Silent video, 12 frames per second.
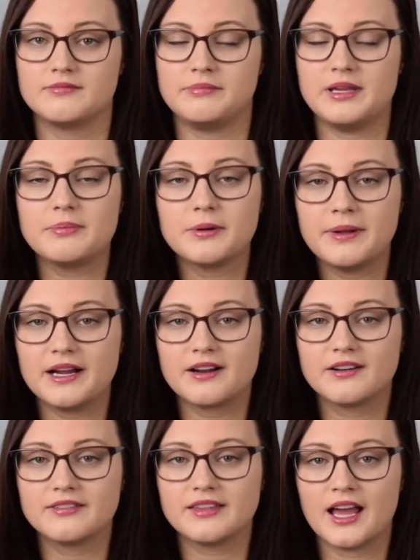be
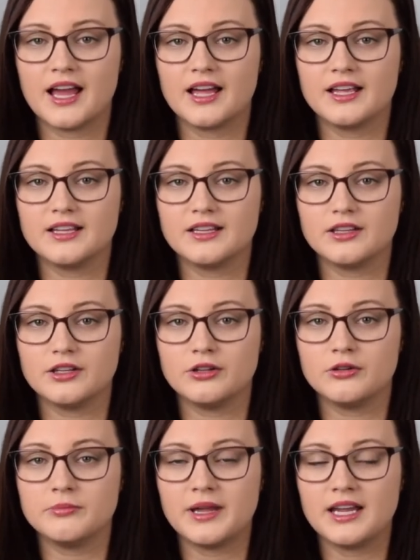prepared that
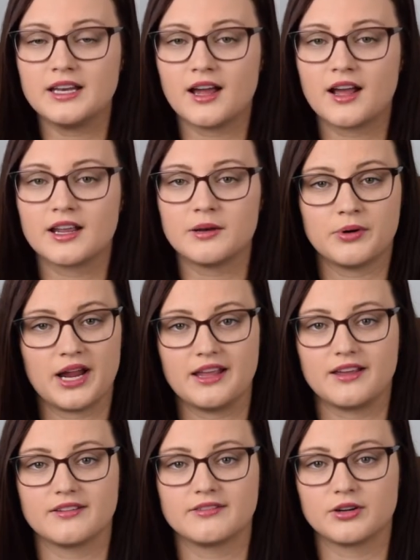you may not get a
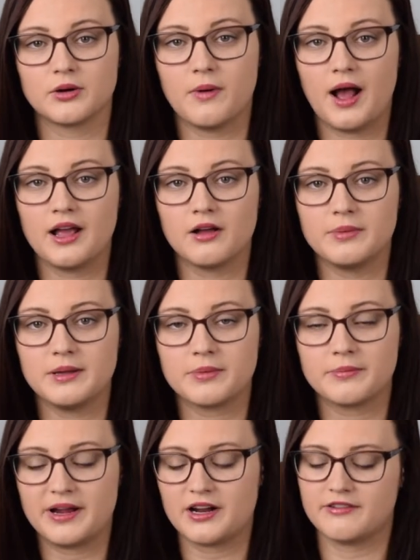break for a while. Be
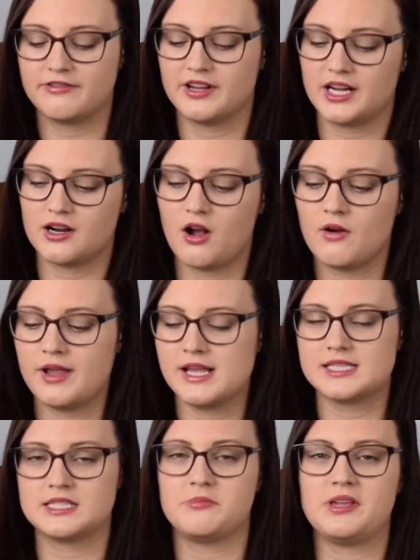prepared for there
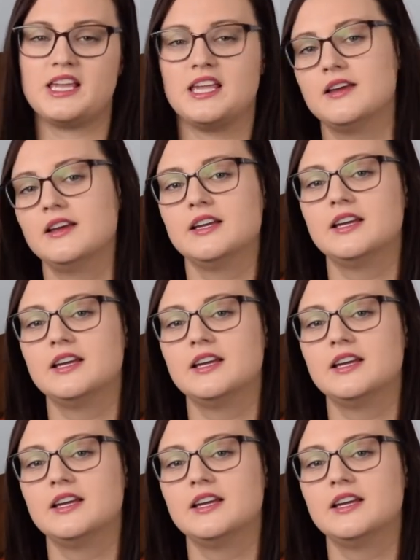always to be